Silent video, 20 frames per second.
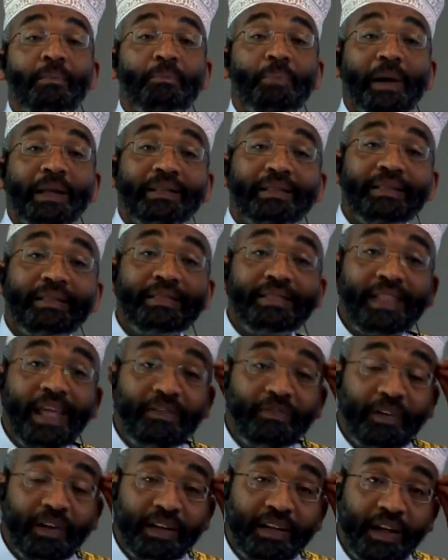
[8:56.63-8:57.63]
But
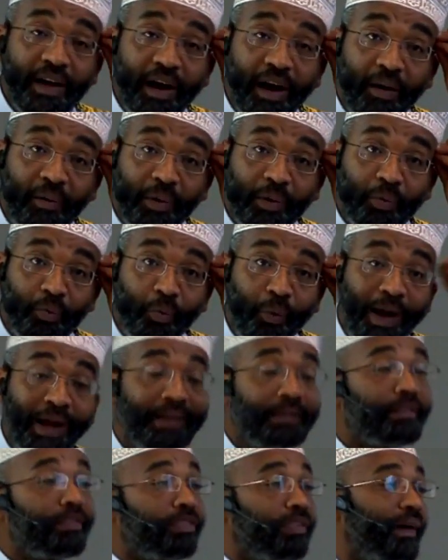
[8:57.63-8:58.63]
never in our
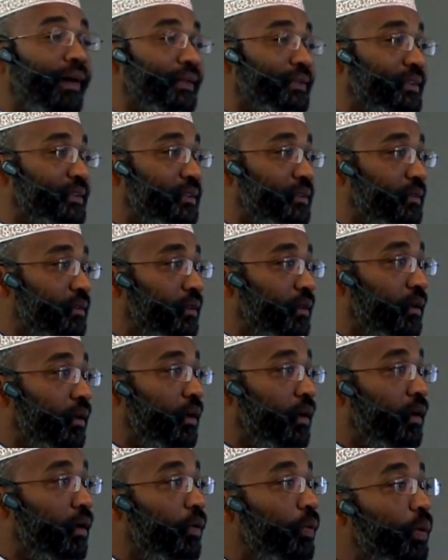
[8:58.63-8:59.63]
wild thoughts
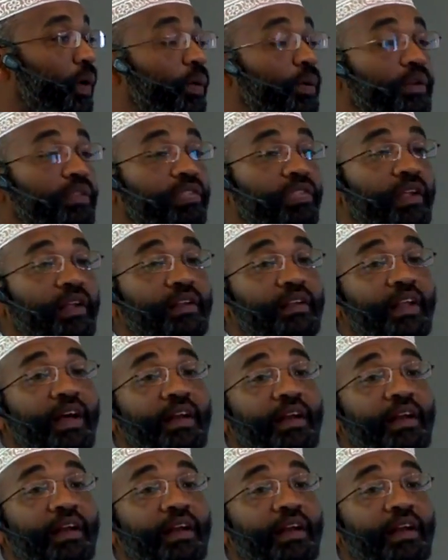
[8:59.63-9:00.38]
we would think